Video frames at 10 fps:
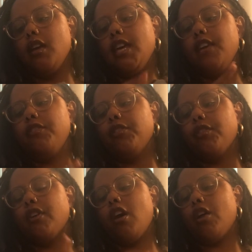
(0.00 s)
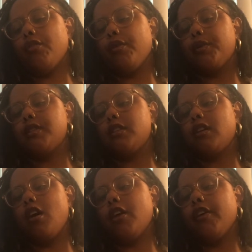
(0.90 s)
Even though the Conqueror wants to
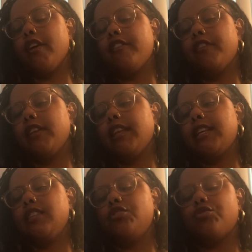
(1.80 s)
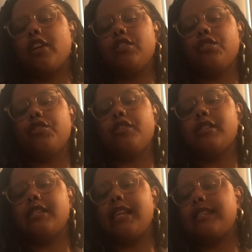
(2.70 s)
conquer, I feel like he's trying to learn
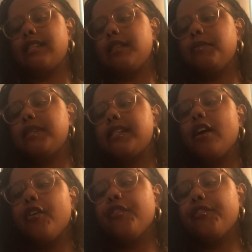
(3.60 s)
this lesson himself.